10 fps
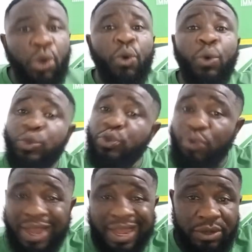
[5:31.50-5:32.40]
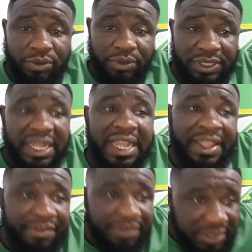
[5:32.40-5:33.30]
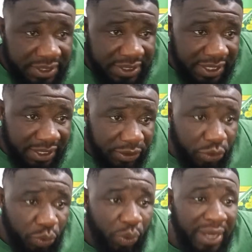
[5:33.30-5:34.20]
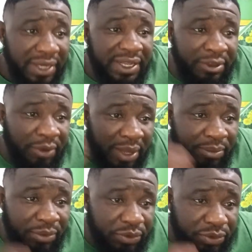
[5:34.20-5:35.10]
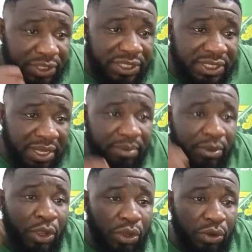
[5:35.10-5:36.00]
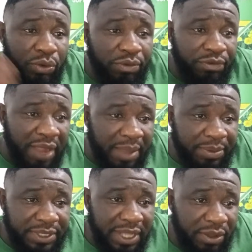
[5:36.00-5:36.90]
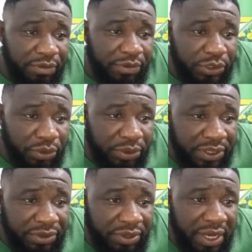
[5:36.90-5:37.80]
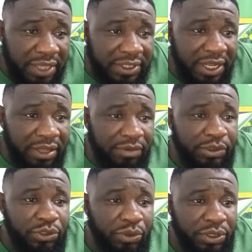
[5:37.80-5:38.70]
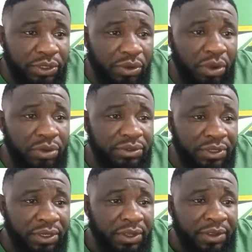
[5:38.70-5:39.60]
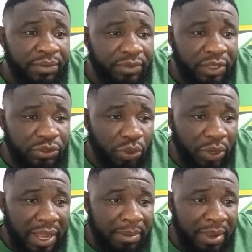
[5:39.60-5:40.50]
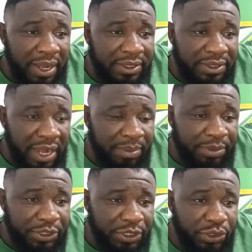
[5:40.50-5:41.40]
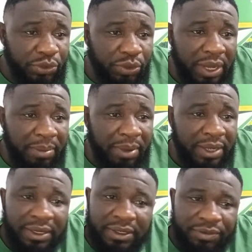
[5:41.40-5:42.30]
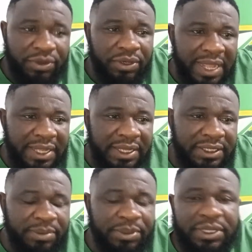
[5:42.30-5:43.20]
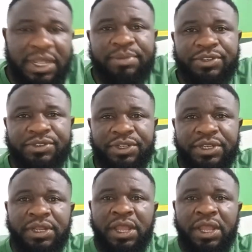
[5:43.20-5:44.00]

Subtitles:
or you are not even sick. You want your immune system good vibes. Thank you for joining. Rilla, thank you for joining. God Dollar Man, I appreciate you, Dollar Man, for liking. Double tap the screen.